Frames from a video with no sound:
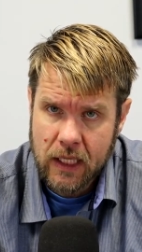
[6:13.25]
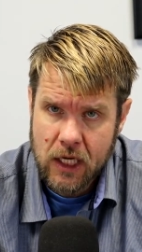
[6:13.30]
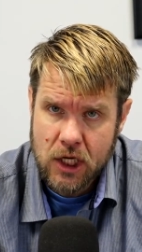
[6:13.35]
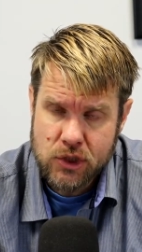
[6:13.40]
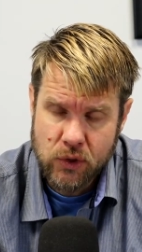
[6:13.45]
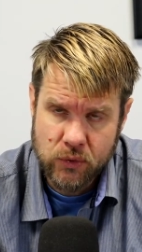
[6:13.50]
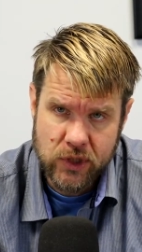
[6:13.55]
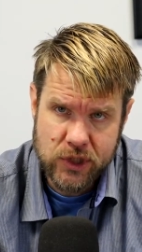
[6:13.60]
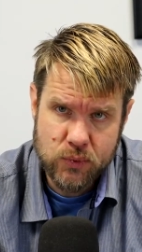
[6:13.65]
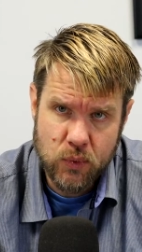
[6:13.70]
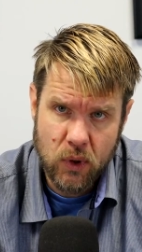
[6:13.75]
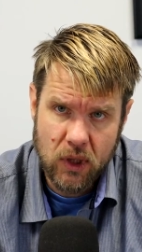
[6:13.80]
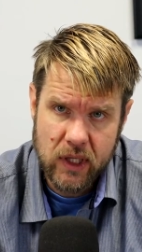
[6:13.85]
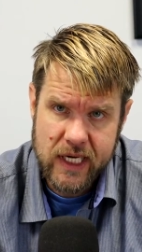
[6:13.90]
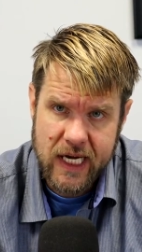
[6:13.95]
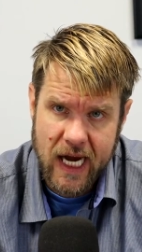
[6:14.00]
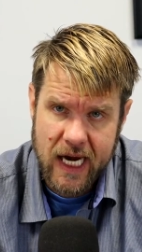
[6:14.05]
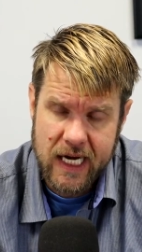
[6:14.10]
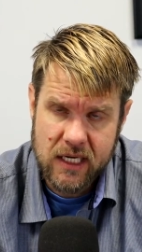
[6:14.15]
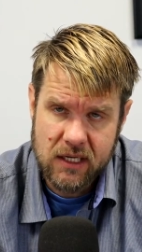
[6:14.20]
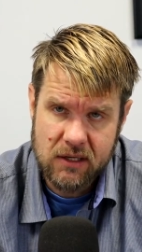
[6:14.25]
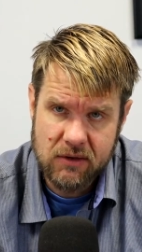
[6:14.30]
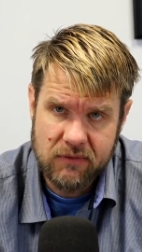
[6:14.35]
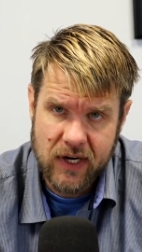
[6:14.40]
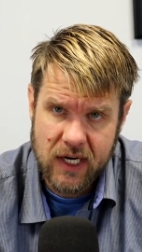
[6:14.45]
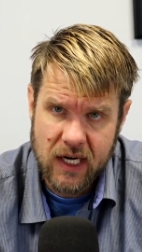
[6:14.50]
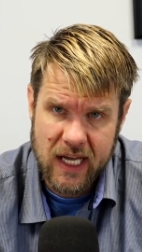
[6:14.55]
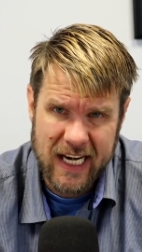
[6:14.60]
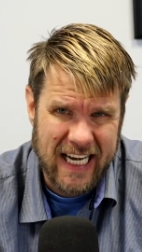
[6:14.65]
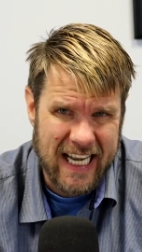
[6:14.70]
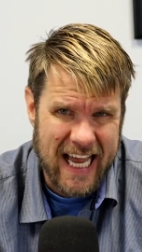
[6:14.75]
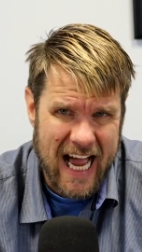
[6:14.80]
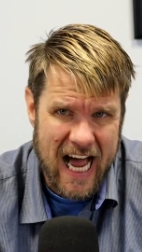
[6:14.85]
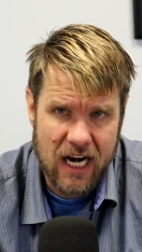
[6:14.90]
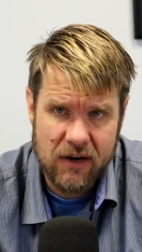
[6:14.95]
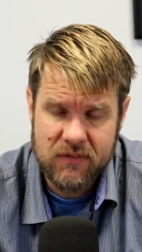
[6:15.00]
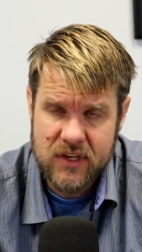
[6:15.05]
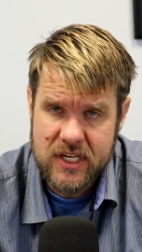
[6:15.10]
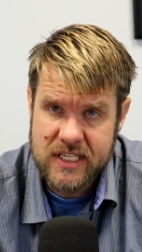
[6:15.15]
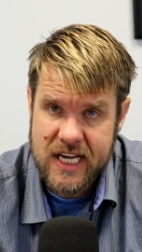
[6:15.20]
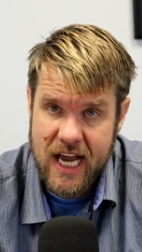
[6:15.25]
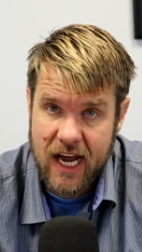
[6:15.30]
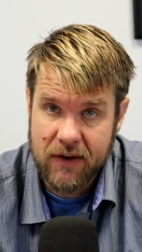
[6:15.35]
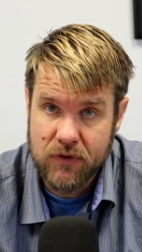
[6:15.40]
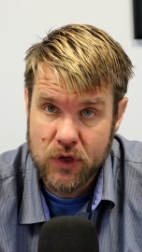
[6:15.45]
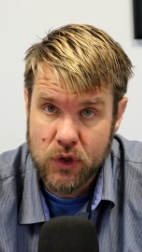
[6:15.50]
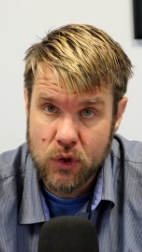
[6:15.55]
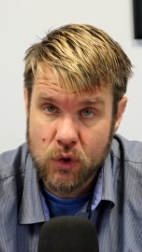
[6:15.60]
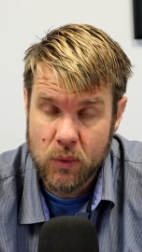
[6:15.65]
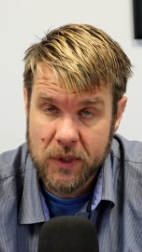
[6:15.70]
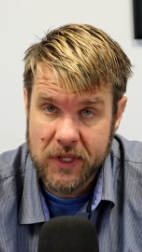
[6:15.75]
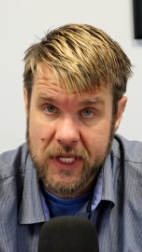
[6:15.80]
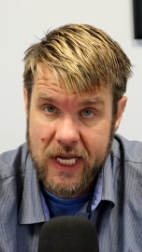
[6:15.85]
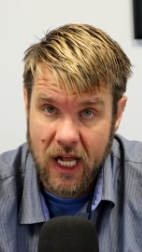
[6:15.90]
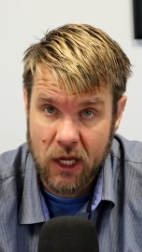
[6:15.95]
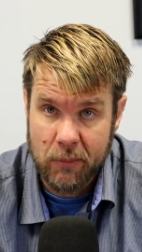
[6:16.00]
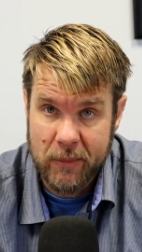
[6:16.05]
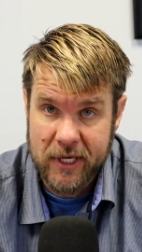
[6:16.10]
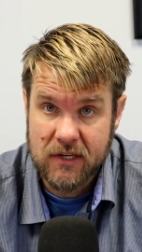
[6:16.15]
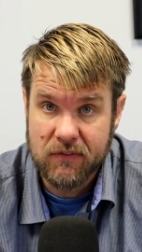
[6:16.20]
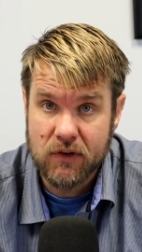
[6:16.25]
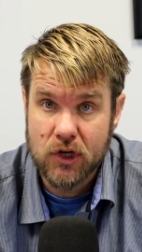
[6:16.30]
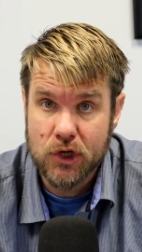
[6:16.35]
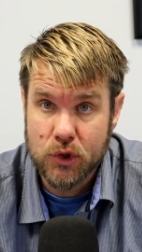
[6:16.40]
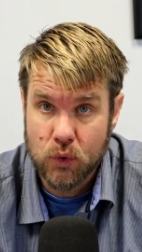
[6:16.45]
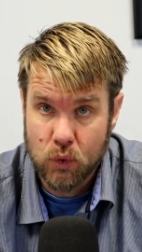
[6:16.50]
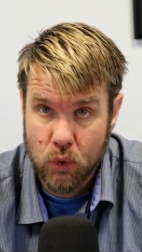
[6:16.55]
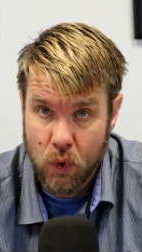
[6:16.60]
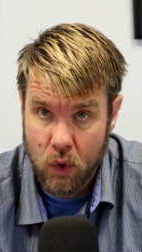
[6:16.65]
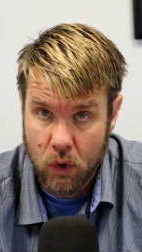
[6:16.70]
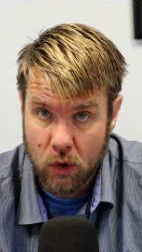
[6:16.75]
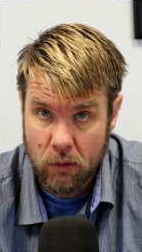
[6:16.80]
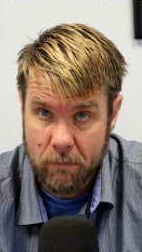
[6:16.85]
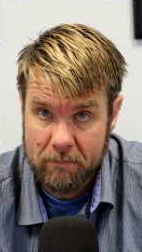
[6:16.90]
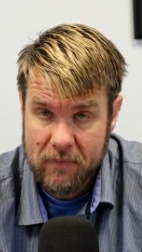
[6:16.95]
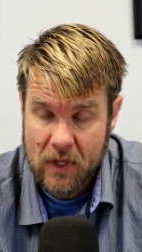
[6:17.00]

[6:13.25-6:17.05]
So this really kind of, and a lot of these have to do with the element of control.